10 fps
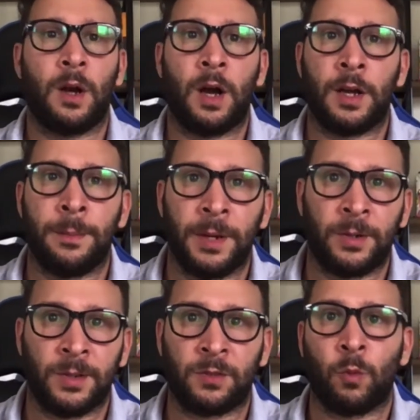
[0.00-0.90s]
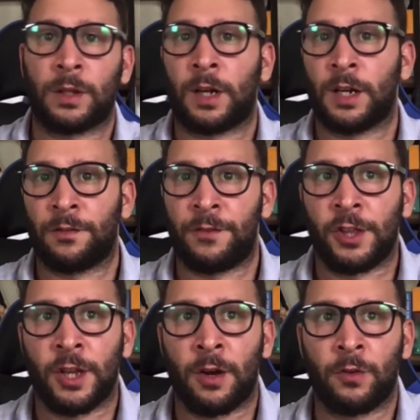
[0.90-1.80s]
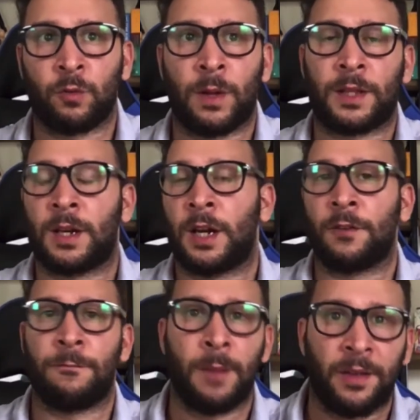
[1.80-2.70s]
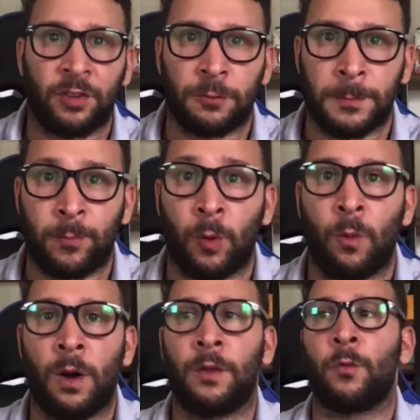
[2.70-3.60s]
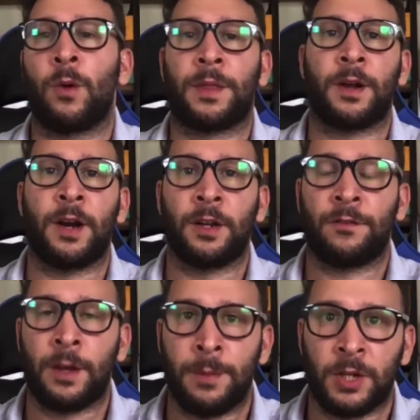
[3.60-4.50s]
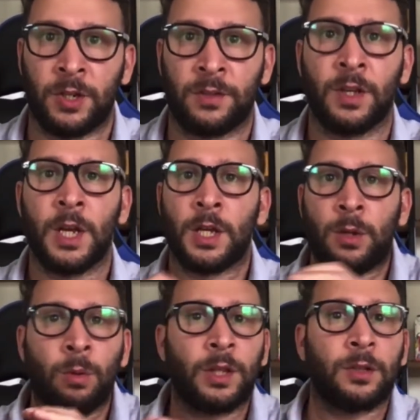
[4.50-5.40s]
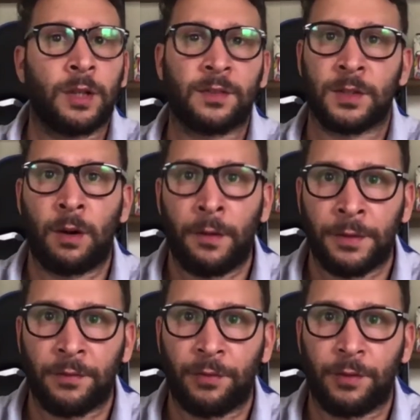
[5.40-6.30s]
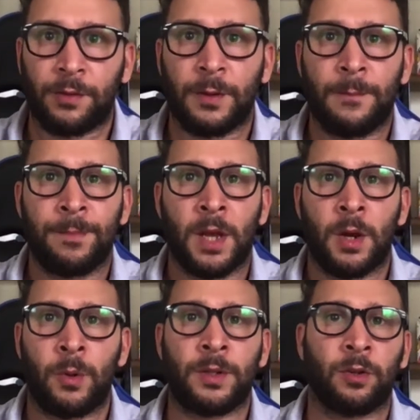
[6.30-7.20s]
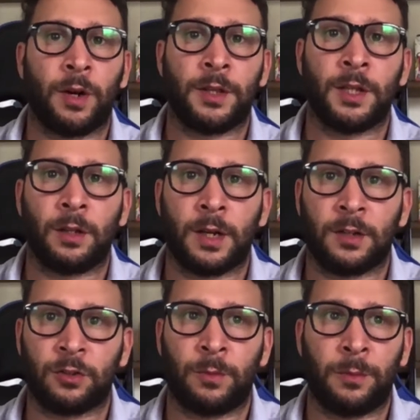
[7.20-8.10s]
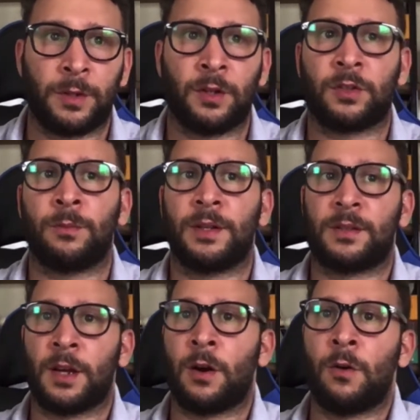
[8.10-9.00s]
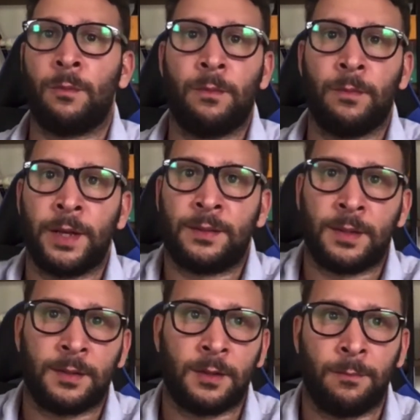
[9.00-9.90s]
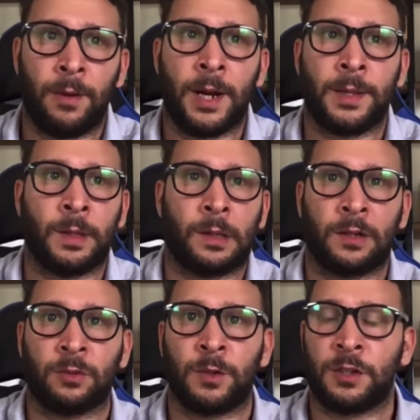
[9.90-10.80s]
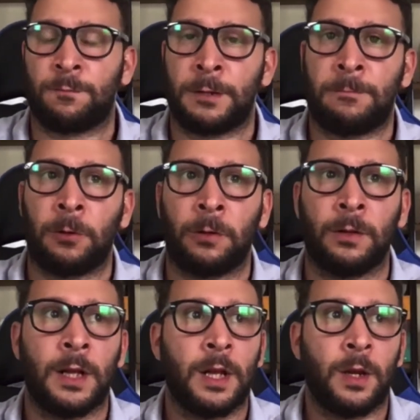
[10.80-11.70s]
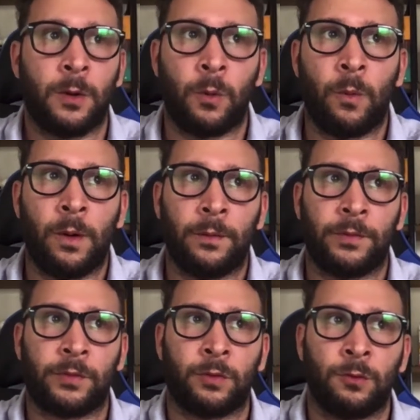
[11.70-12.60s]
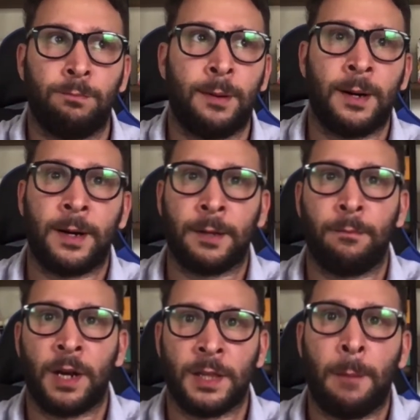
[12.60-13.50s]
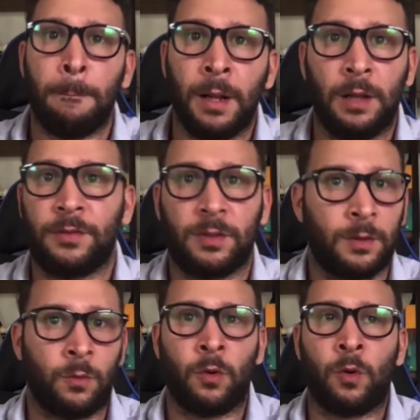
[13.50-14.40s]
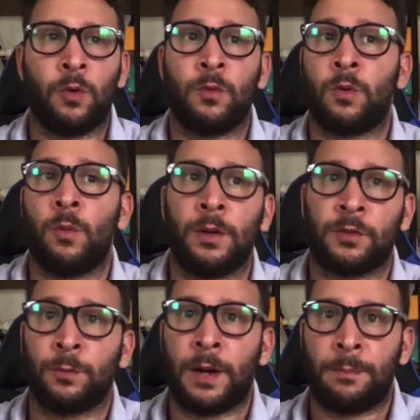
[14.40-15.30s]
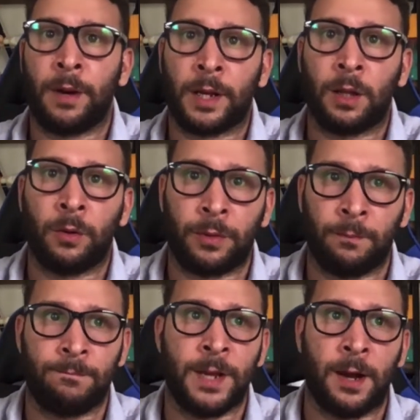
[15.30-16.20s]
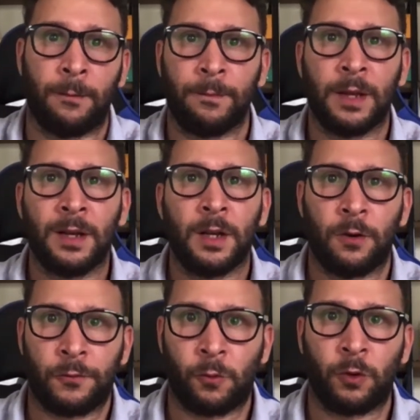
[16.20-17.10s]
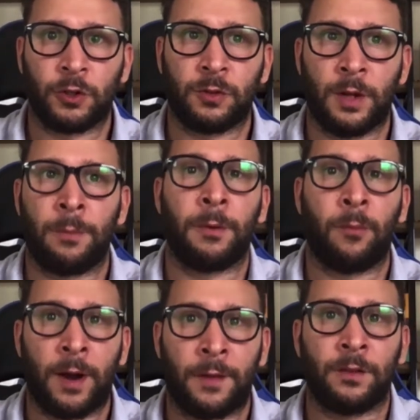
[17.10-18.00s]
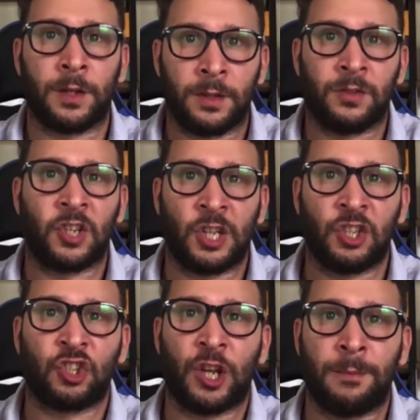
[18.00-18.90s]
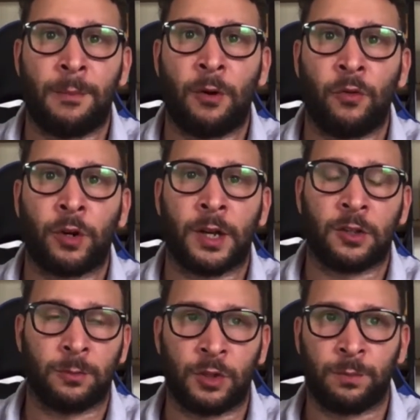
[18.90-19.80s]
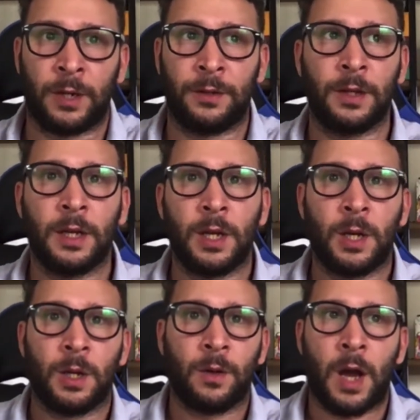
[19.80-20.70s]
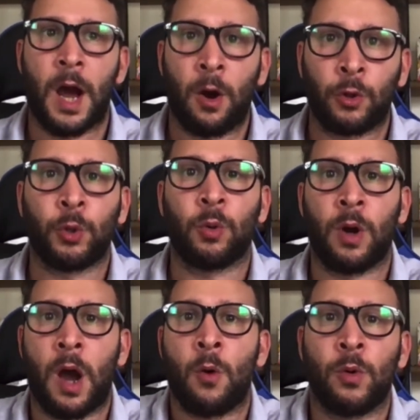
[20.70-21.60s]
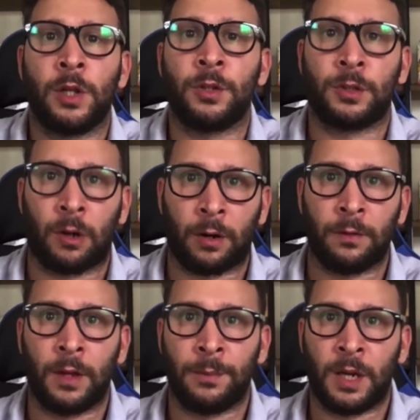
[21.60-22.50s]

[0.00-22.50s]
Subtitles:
images, what kind of videos, what kind of message people want, what kind of images. You will need to test the audiences. Who is your ideal customer? Because you might say, oh, it's easy. My ideal customer is people who wants to buy my dumbbells or who wants to buy my clothing. Yeah, of course, every brand can say the same about their customers, but how will you target them in an